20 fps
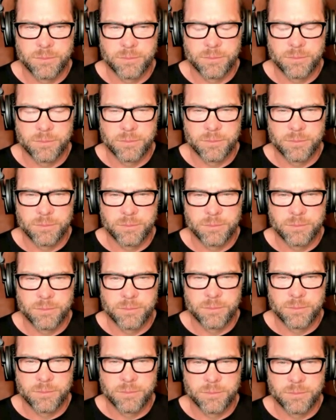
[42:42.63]

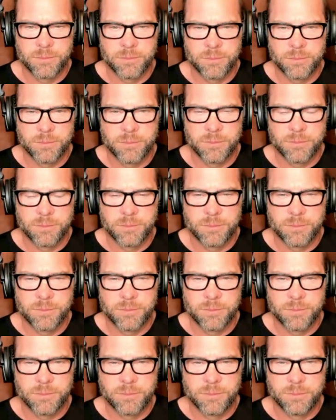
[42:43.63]

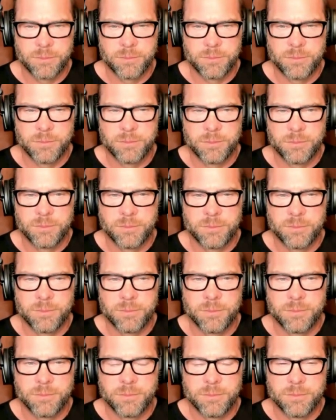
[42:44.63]

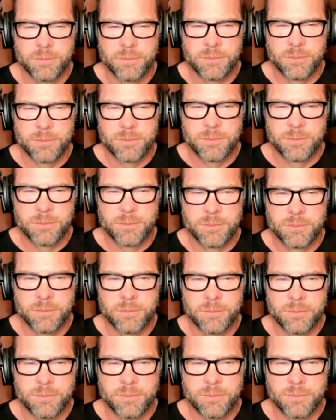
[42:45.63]

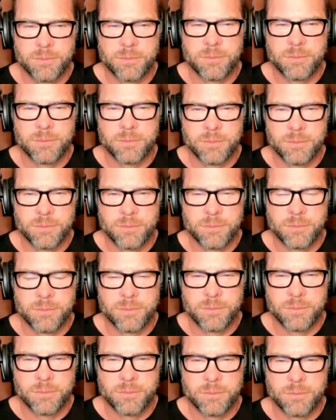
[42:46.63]

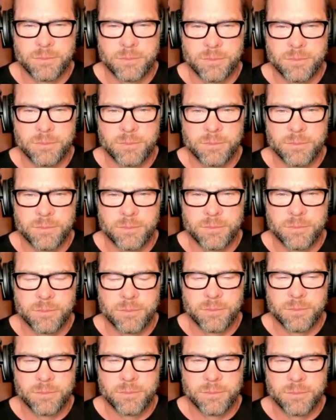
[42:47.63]

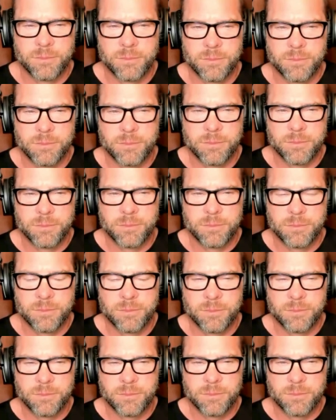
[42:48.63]

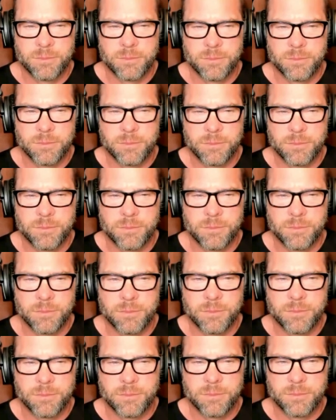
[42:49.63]
This person isn't speaking.